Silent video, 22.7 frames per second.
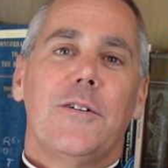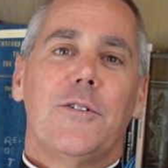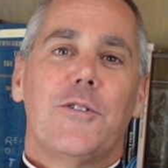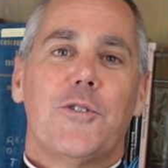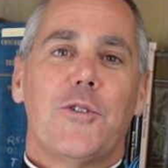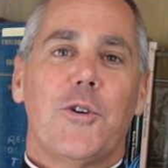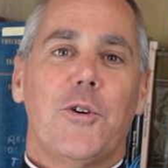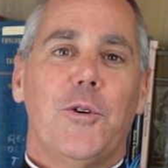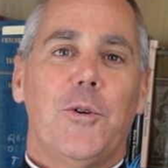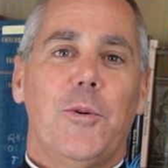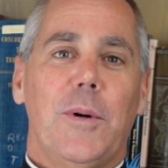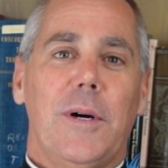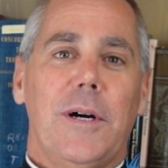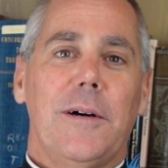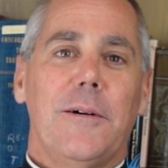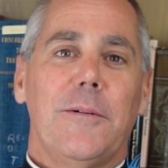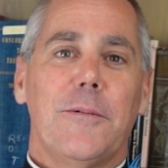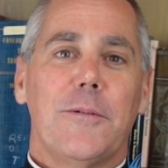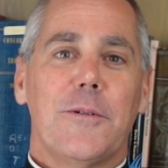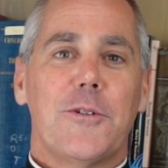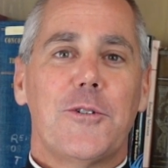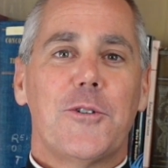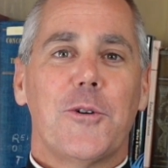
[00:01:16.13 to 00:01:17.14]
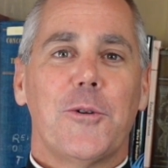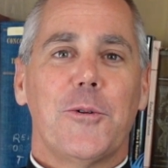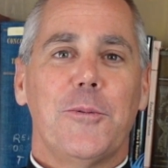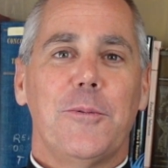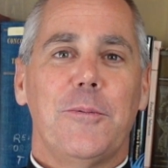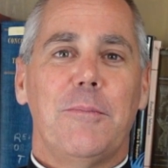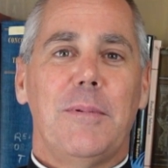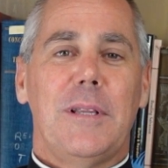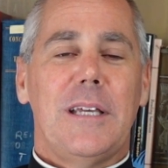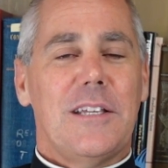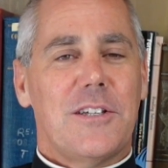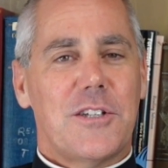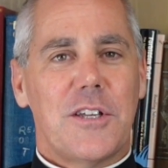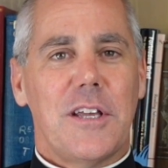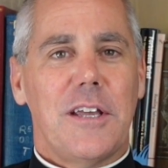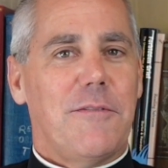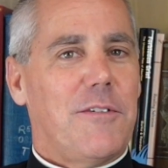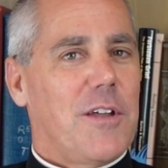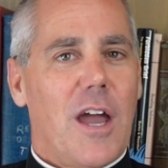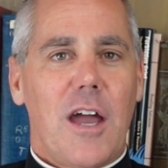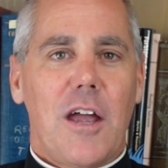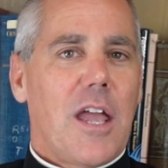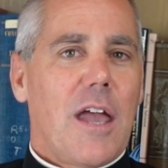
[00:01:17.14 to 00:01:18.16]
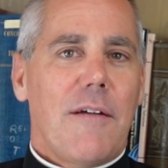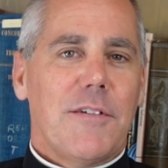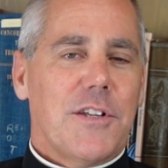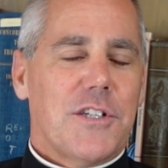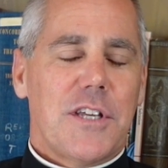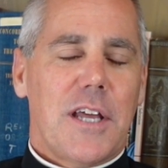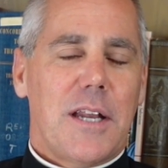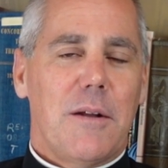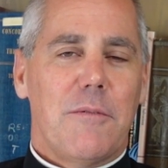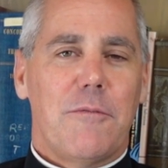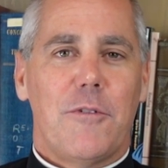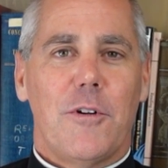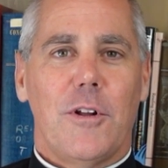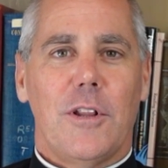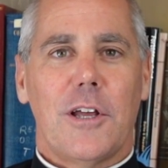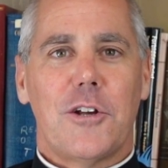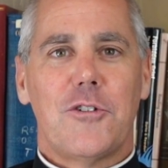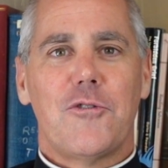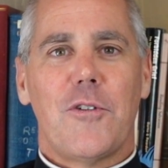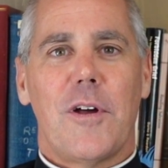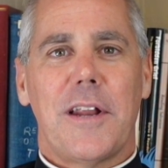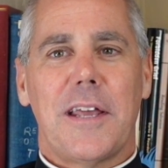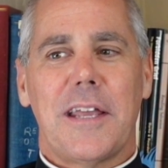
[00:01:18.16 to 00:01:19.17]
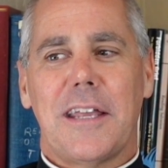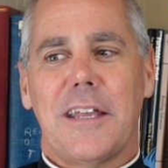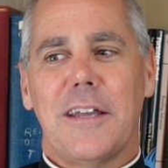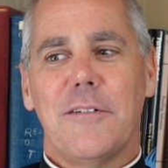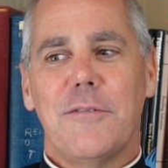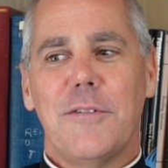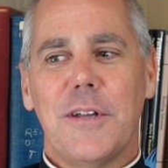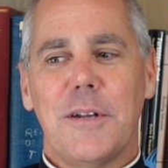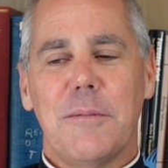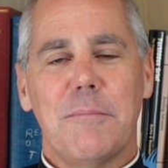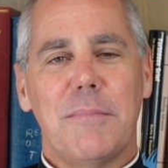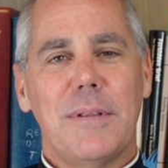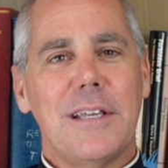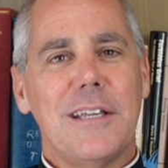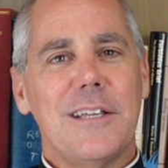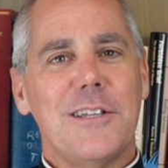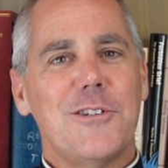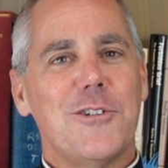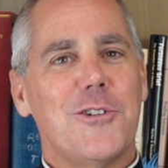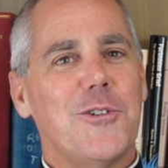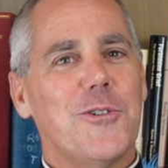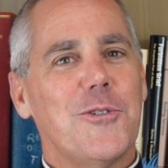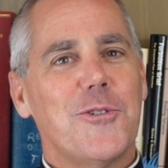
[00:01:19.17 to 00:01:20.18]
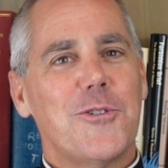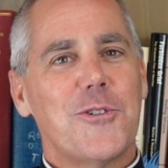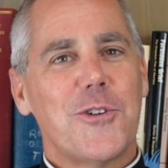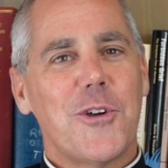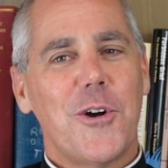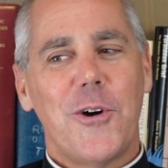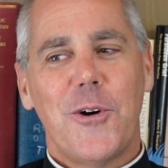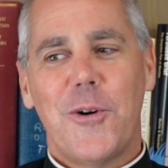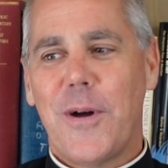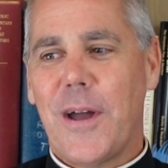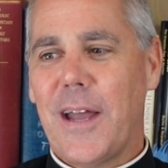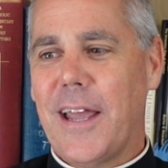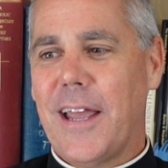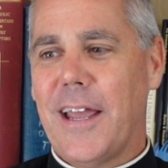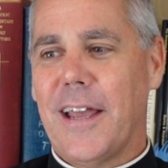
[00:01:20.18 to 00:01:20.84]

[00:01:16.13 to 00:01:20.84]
So please, if you haven't signed up for electronic giving, please do so.